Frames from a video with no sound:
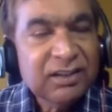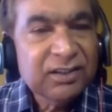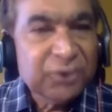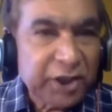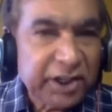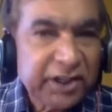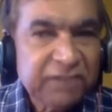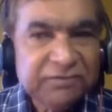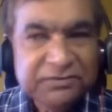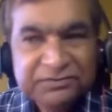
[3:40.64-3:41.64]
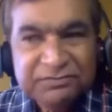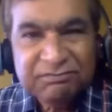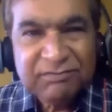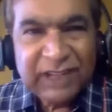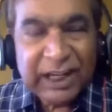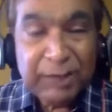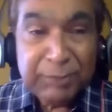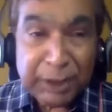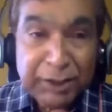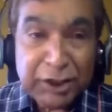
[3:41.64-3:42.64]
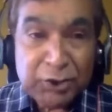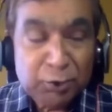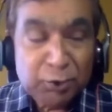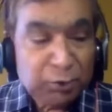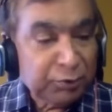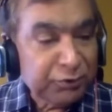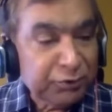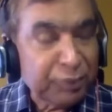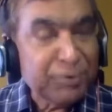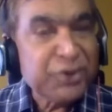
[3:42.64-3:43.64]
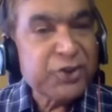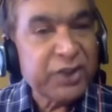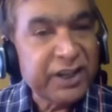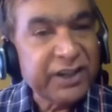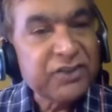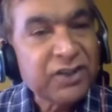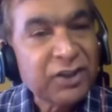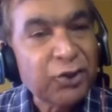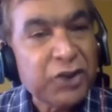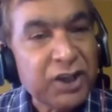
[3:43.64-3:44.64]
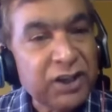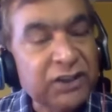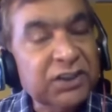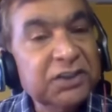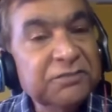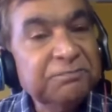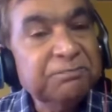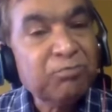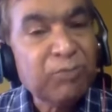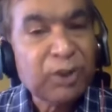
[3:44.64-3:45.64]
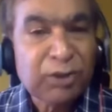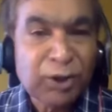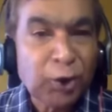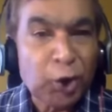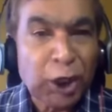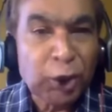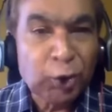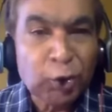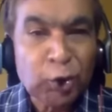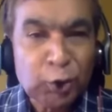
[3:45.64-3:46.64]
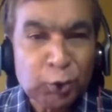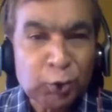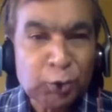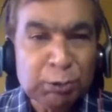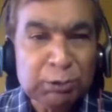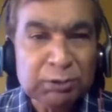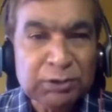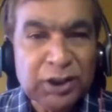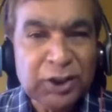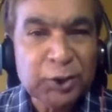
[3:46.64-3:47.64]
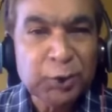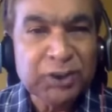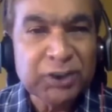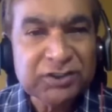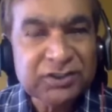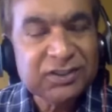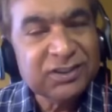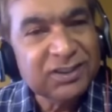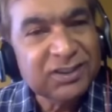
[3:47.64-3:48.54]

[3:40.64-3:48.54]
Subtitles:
Today, I am coming from a state, Gujarat, not unknown to US